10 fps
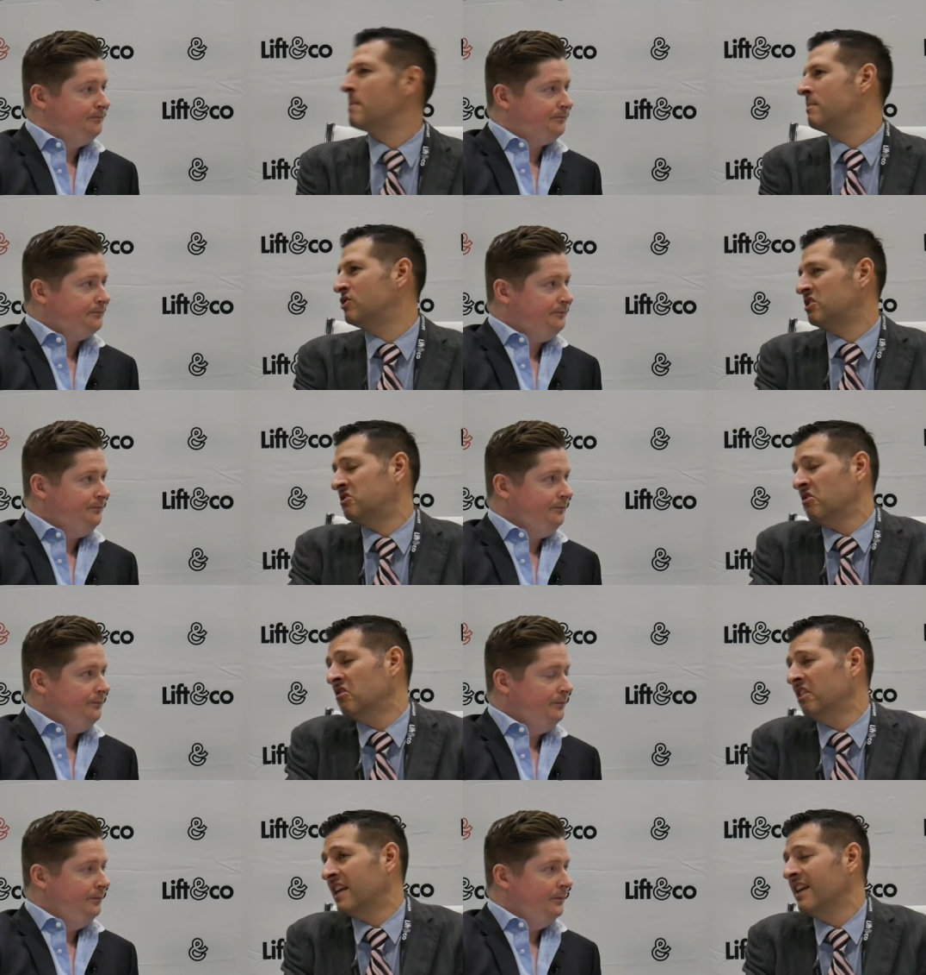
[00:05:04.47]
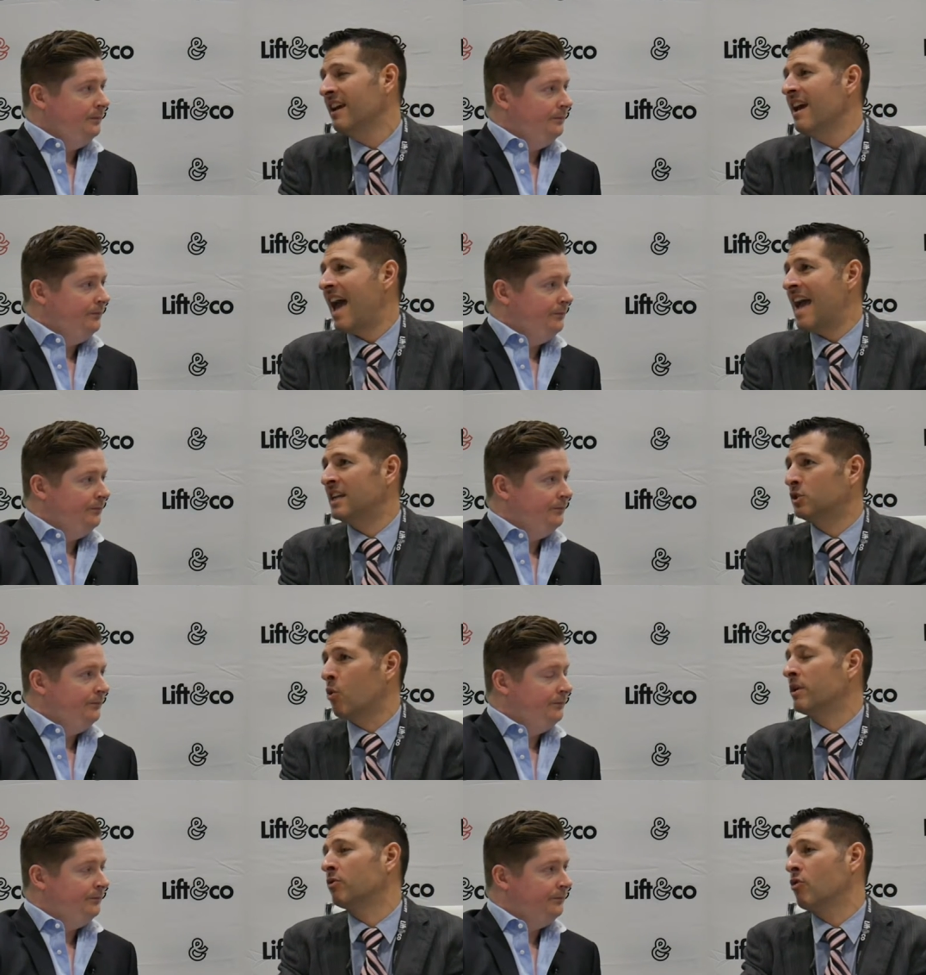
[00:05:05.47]
Speaker 1: it may be just early and it's
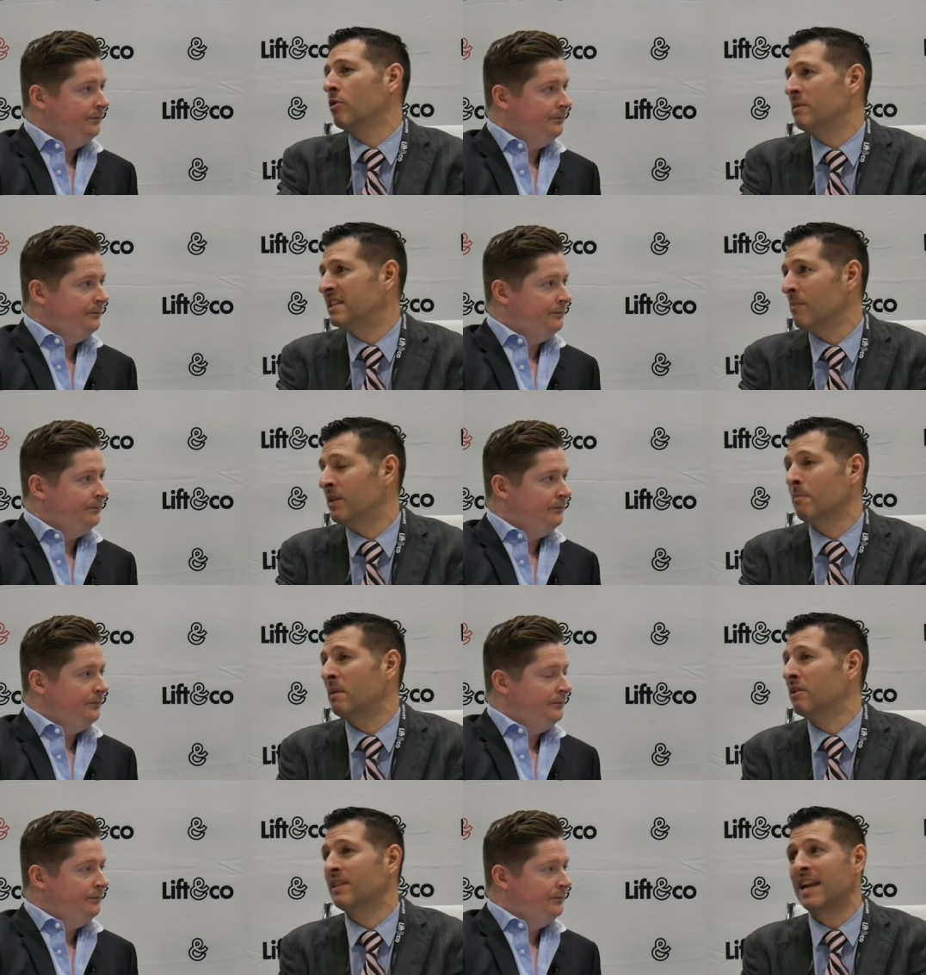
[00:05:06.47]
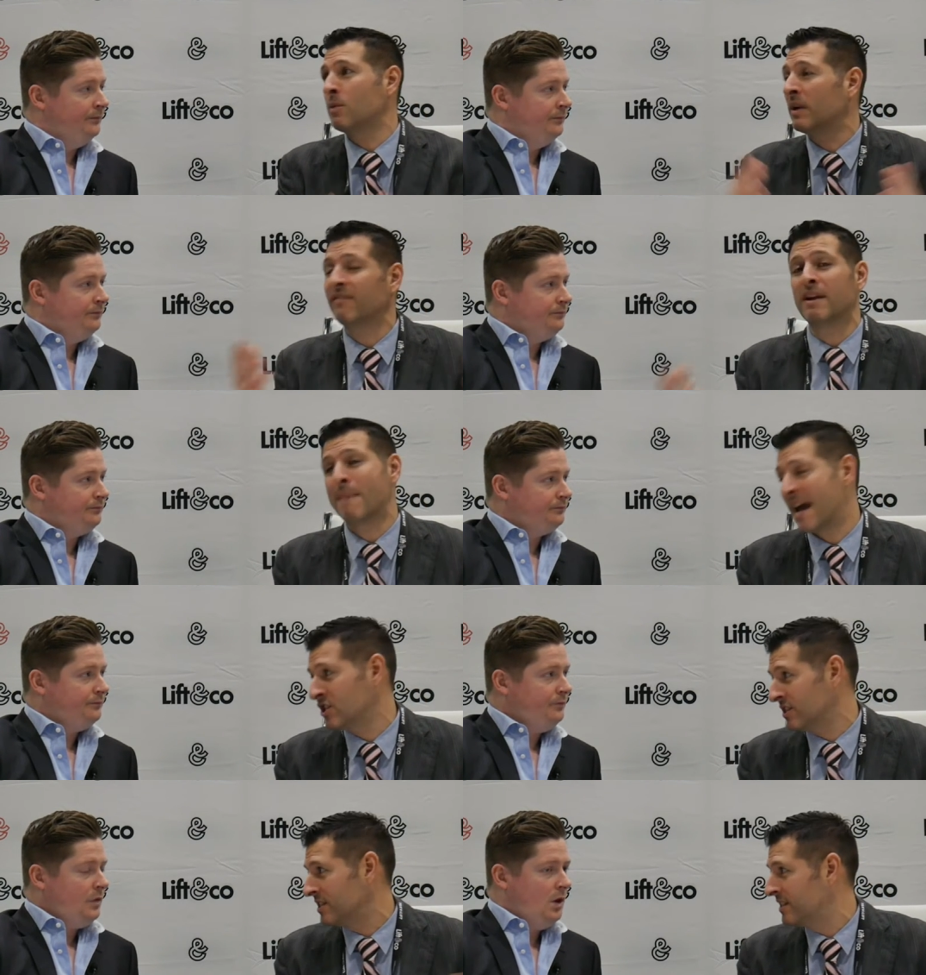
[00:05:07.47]
going to grow to be something bigger than anyone even
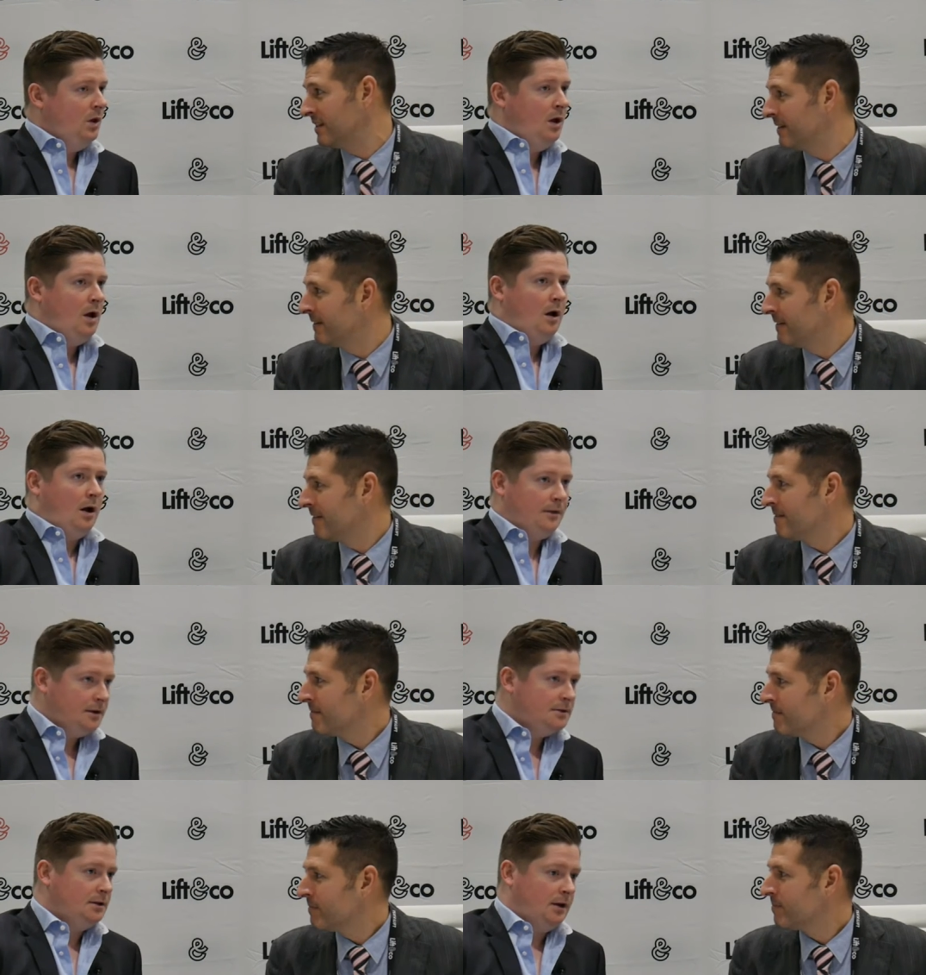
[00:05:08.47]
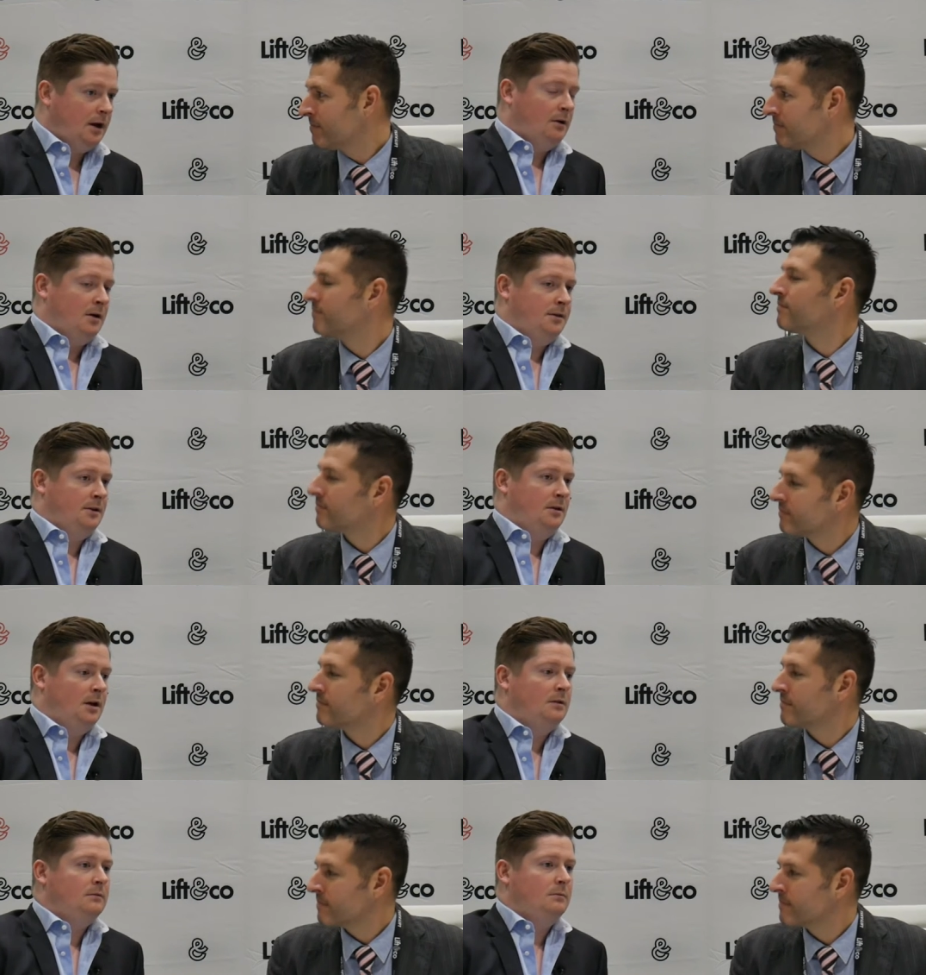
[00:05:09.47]
imagines?
Speaker 2: I think it's the latter. I think
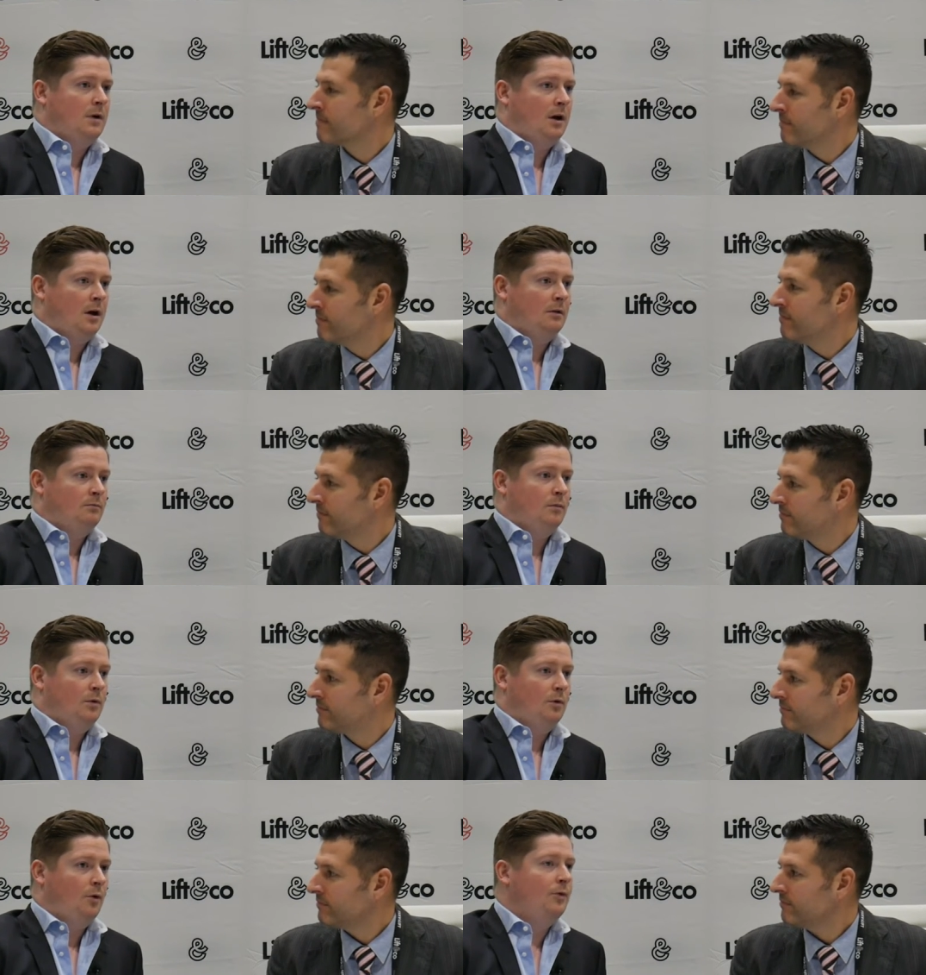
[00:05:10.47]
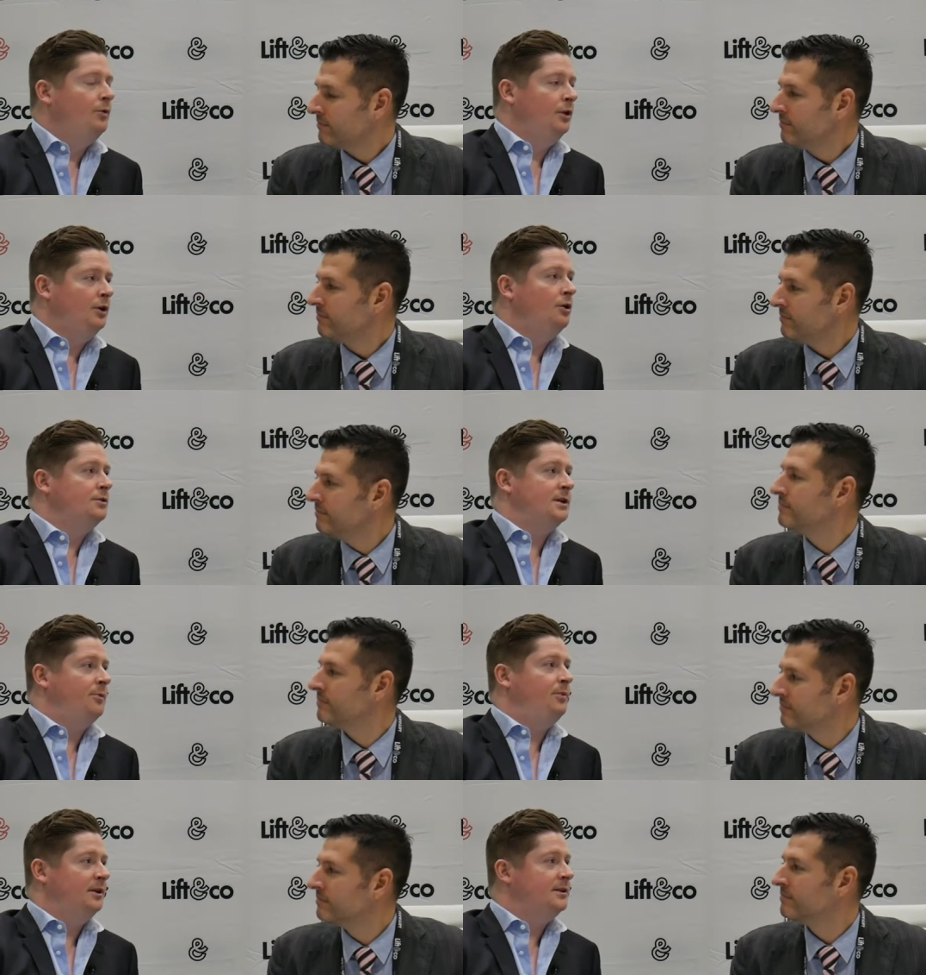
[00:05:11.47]
that uh, no one really knows
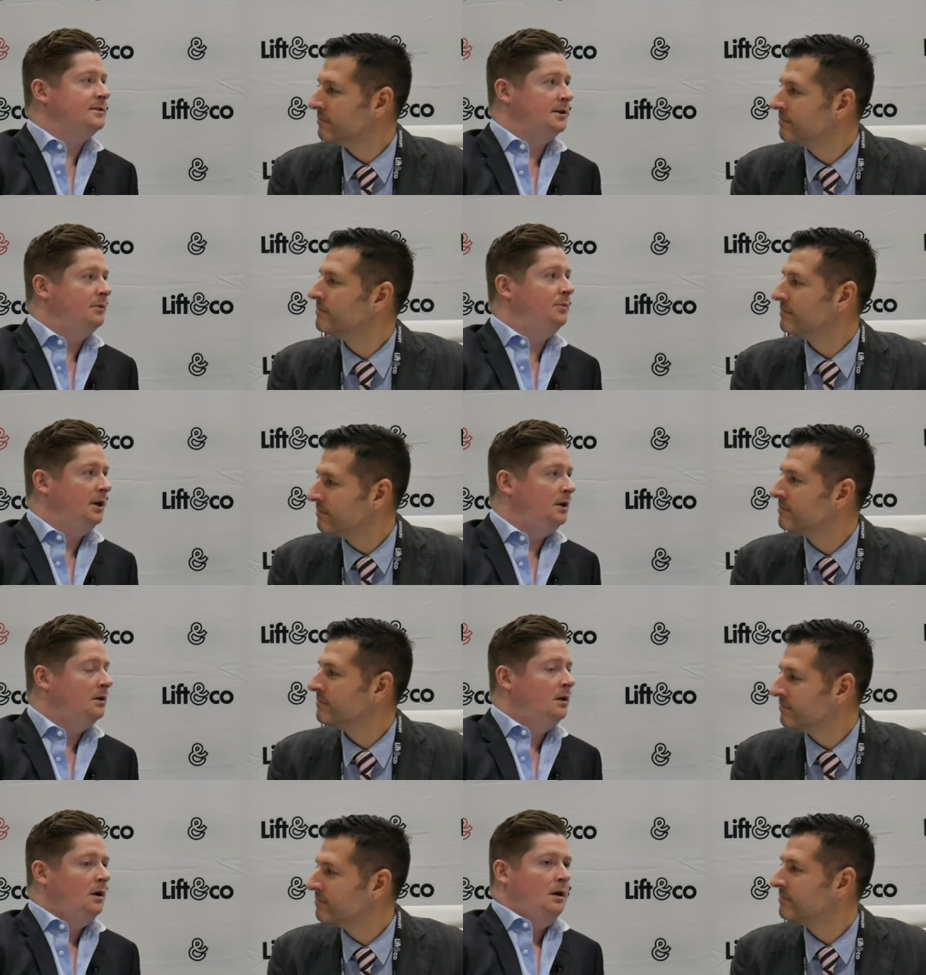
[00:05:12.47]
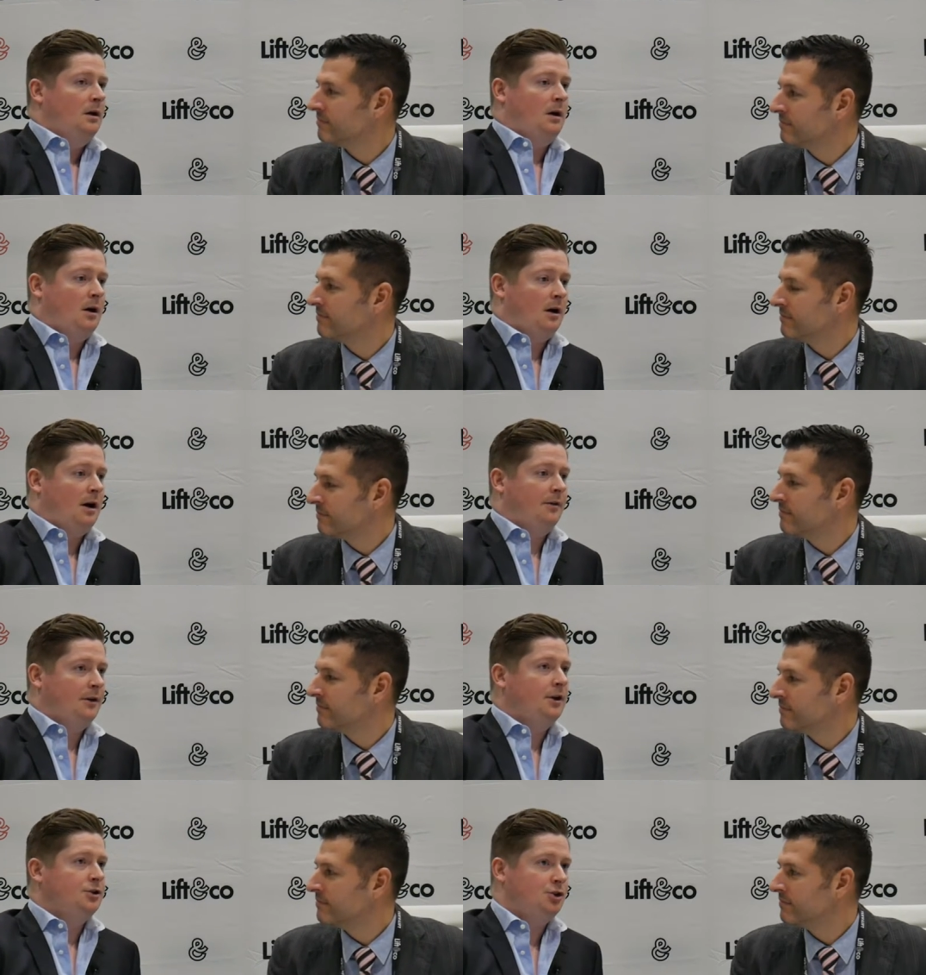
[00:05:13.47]
how big this can be. Uh, I
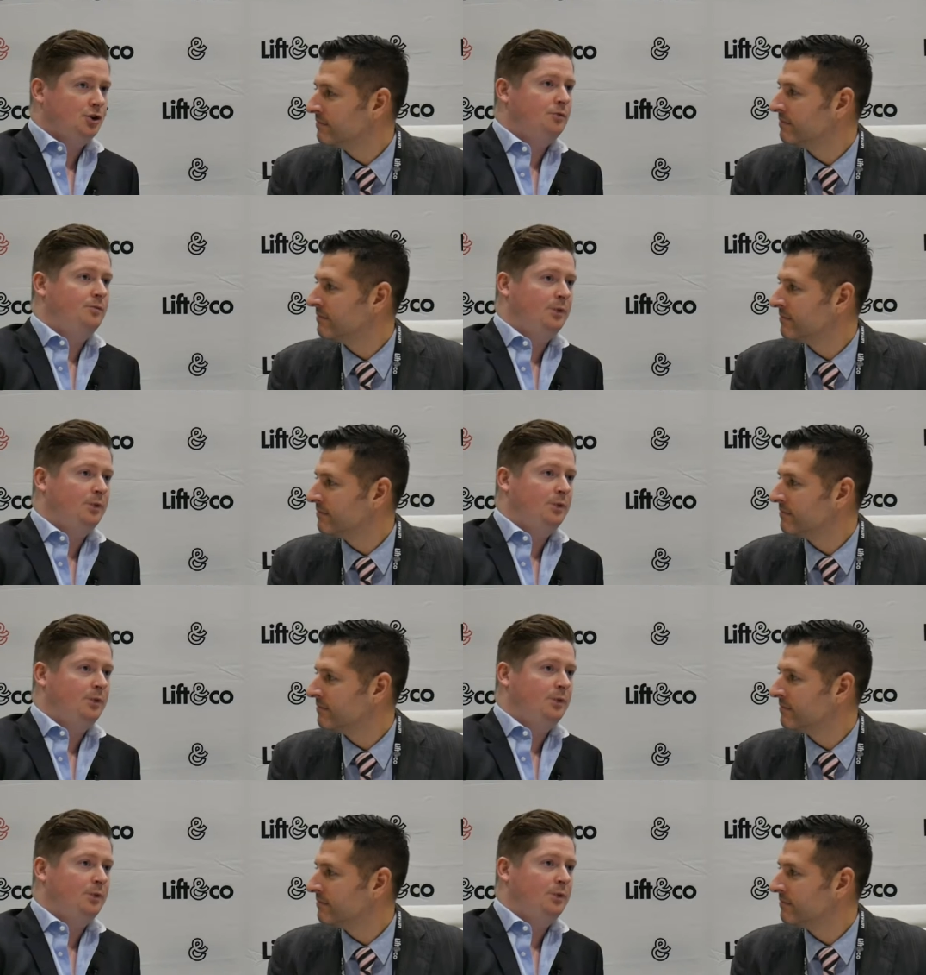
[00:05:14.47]
think it should